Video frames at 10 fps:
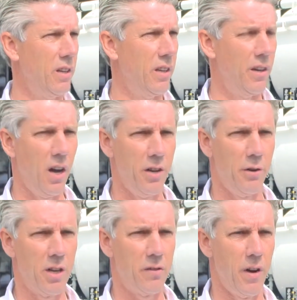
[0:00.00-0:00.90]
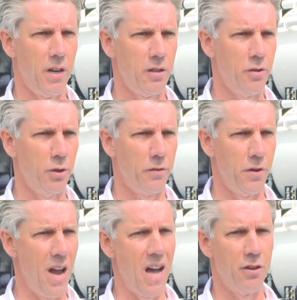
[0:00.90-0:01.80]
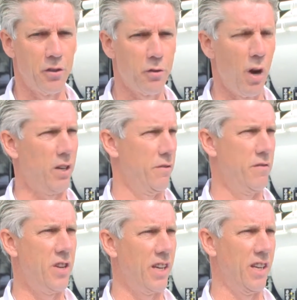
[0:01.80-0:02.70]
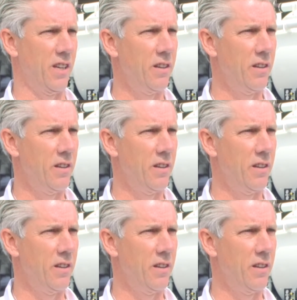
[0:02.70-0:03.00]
and a hydro excavating is used for non-destructive digging.